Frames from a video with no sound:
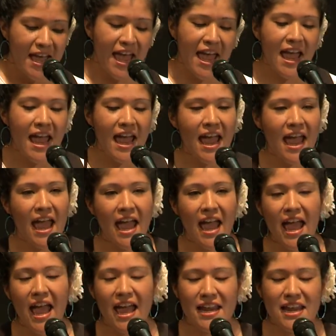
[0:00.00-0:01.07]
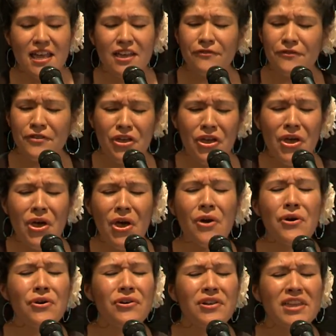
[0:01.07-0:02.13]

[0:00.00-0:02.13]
and if you